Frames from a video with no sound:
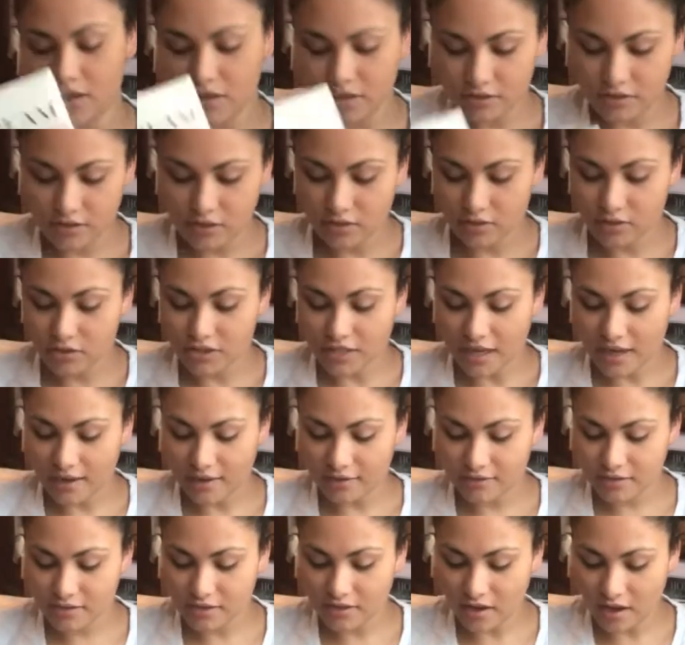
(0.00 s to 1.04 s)
So shout
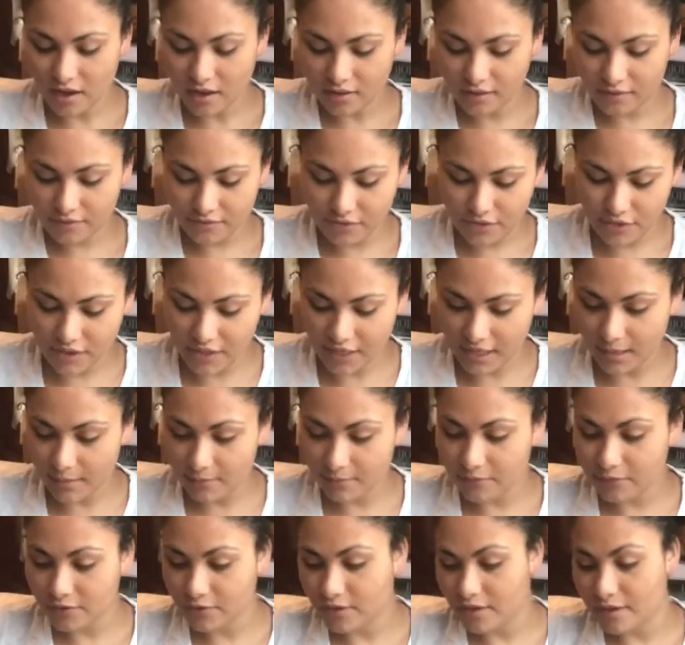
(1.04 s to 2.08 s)
out to all of
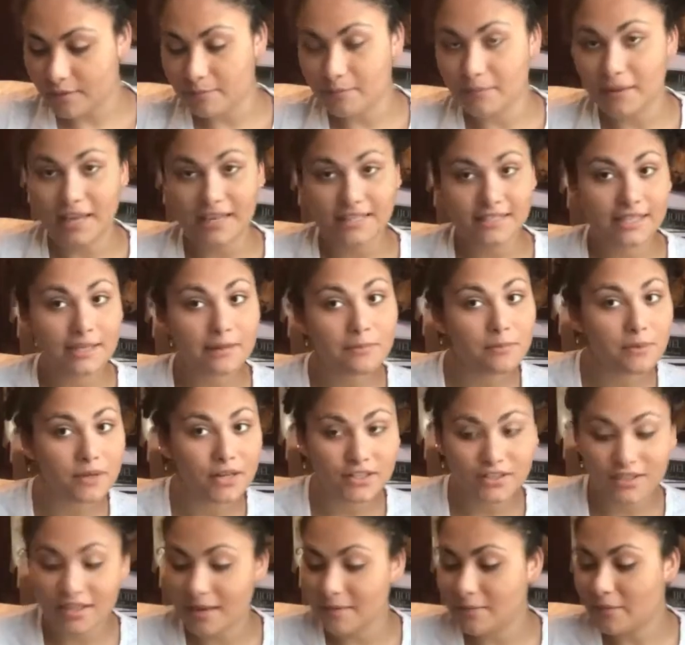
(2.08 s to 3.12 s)
them for the amazing
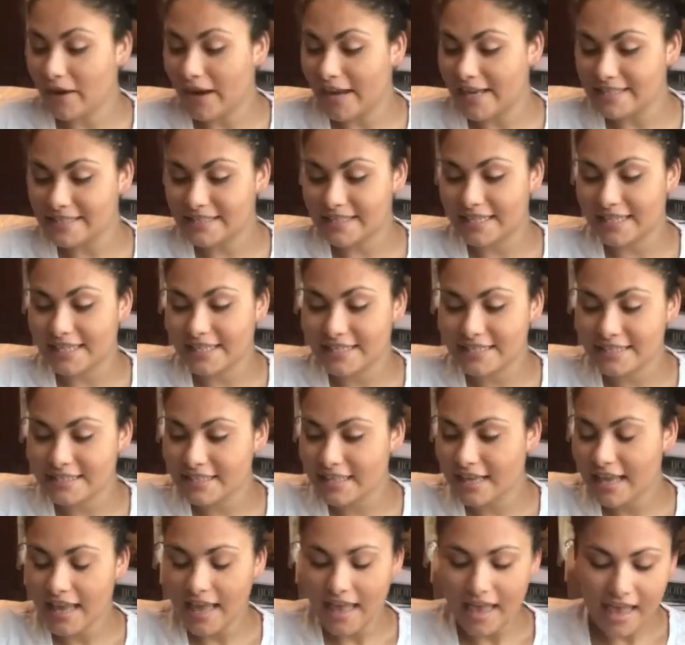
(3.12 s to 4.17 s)
birthday presents.
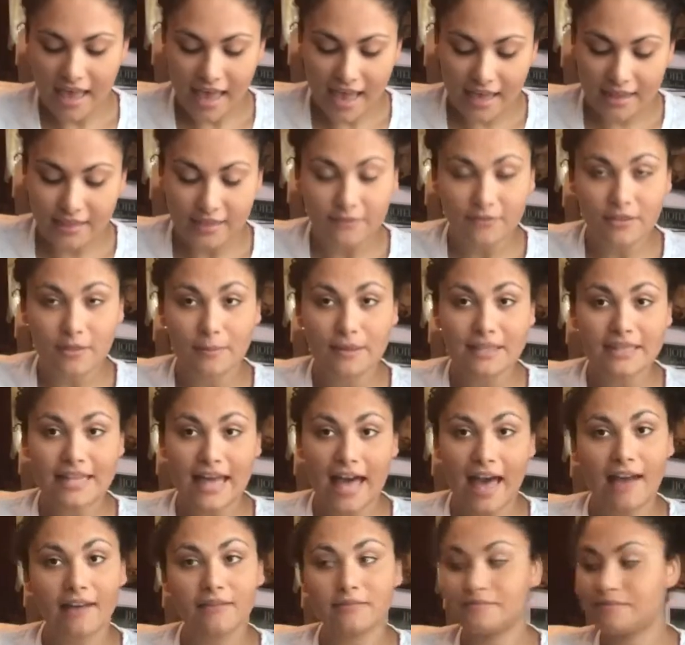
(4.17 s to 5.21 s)
I love them a
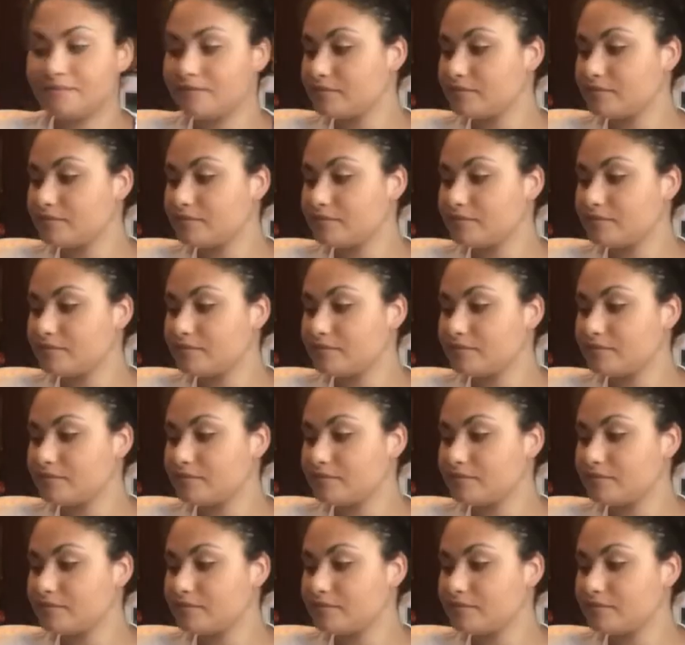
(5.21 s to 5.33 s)
lot.